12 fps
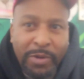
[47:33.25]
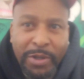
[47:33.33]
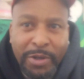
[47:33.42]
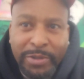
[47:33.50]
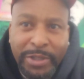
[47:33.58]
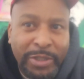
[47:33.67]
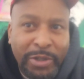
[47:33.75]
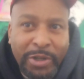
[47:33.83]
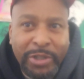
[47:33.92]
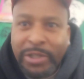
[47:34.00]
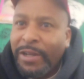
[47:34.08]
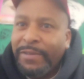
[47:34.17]
Julio
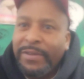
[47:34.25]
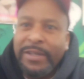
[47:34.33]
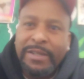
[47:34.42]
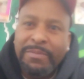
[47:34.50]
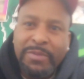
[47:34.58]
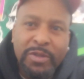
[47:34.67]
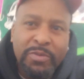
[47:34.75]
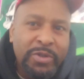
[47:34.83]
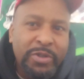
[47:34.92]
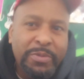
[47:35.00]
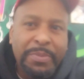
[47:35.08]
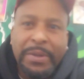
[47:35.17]
Cesar Chavez, that bitch
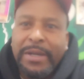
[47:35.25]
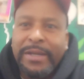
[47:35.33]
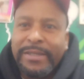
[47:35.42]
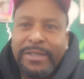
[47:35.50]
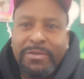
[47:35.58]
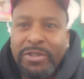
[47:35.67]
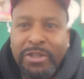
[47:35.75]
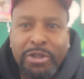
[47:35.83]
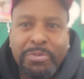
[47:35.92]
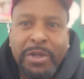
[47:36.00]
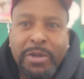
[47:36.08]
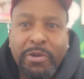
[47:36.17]
would have surpassed. He would have
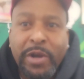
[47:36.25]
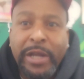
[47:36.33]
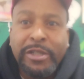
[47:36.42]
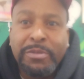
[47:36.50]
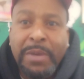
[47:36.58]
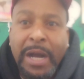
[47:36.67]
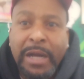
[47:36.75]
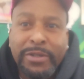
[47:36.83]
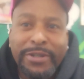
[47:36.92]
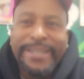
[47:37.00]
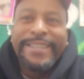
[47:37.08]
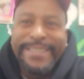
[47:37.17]
just been the greatest
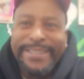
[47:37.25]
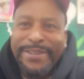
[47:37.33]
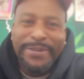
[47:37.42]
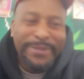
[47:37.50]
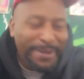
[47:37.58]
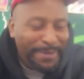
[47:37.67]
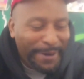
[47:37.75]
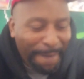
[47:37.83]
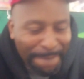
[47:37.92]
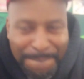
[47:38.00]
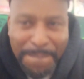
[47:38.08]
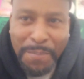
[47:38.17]
boxer, you know what I'm talking
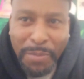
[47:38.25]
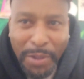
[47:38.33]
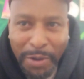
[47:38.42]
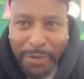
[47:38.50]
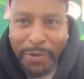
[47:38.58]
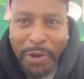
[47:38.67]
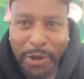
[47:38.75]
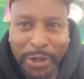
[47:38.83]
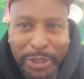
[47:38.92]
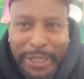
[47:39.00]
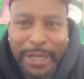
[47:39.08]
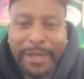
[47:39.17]
about, of
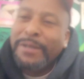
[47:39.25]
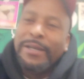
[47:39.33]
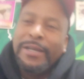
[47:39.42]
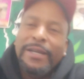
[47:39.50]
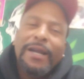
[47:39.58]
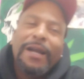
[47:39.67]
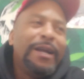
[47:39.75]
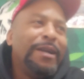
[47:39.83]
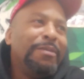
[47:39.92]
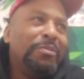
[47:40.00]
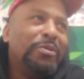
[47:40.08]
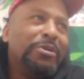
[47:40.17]
all time. I
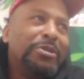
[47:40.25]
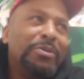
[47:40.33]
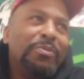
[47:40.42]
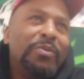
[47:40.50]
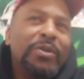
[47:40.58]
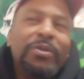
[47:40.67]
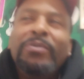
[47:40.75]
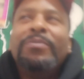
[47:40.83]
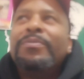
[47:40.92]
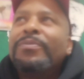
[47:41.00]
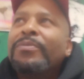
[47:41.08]
ain't bullshitting with you.